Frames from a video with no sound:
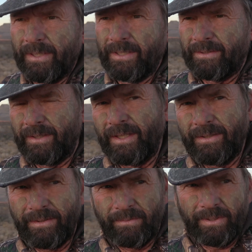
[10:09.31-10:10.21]
because I
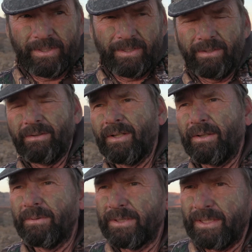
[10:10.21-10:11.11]
guess the wind
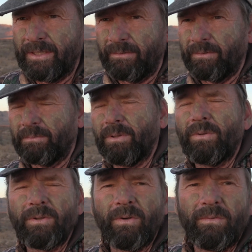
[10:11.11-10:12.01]
I was in was
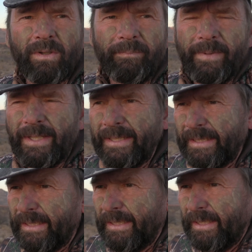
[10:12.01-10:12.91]
blowing over him.
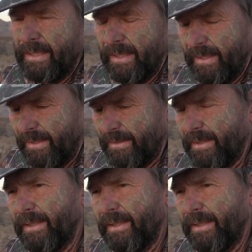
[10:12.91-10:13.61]
And